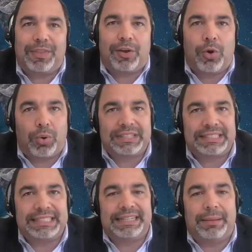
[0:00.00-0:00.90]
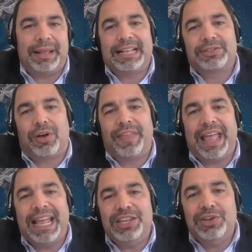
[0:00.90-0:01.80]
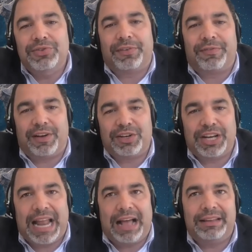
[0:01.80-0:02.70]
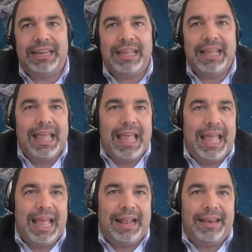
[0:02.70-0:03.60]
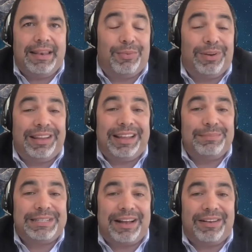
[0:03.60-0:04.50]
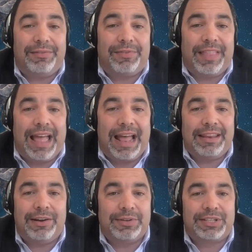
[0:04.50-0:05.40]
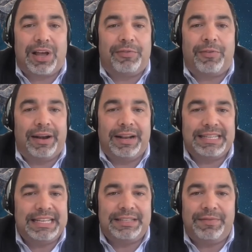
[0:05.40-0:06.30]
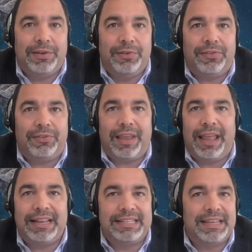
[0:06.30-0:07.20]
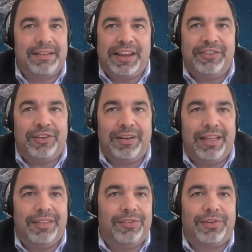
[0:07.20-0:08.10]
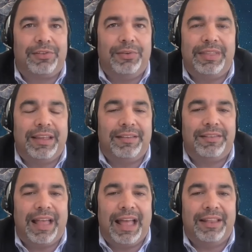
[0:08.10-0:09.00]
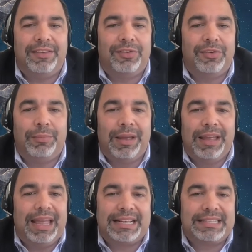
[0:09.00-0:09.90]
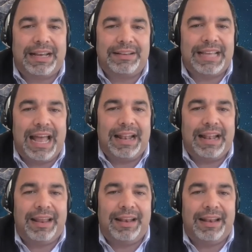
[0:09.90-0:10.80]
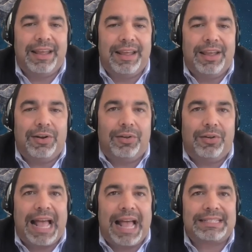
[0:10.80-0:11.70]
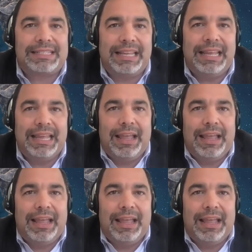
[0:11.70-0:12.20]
core system, and that's all the end user functionality. And it really comes down for that, it's software, it's ease of use, and it's innovation. And those are two things that Zoom excels at. And, lastly,